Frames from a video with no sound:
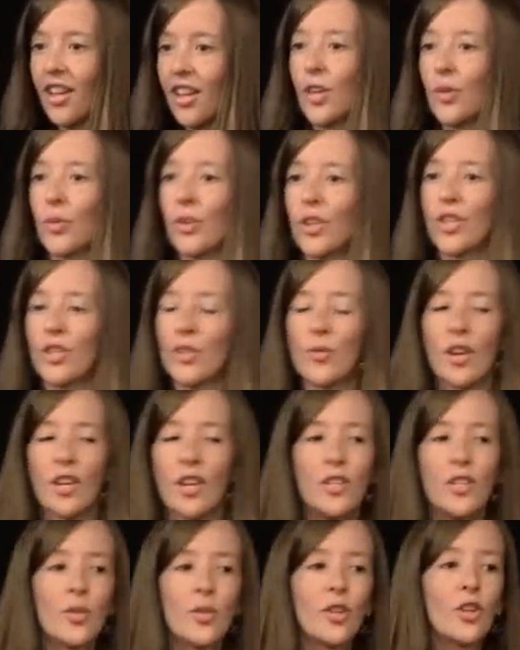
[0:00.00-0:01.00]
And when you're
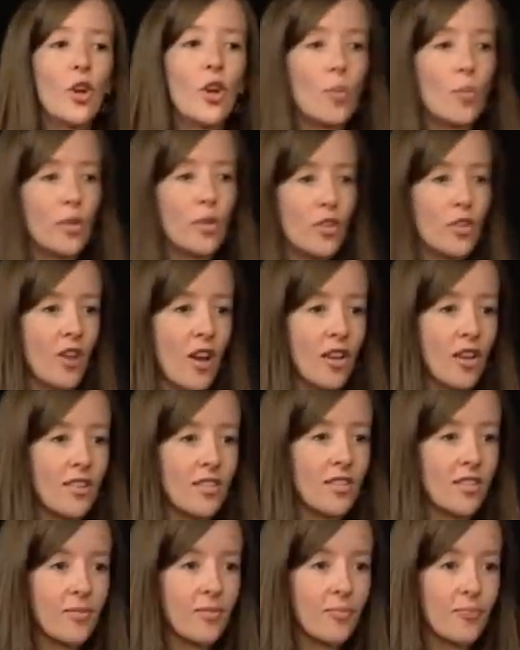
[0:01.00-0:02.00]
ready, you can open your
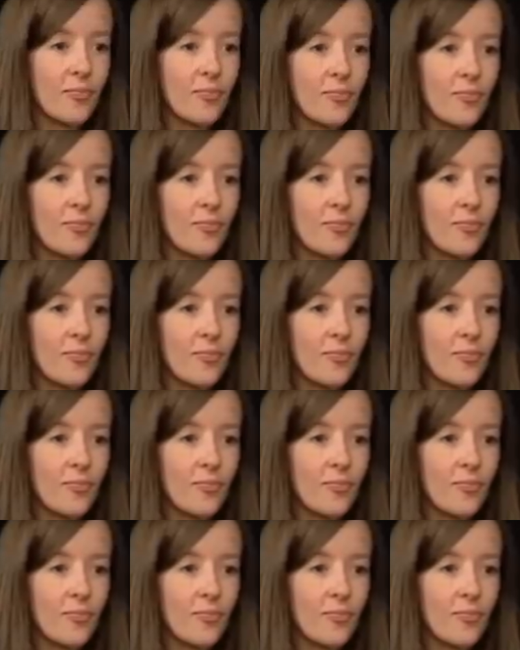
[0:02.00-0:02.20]
eyes.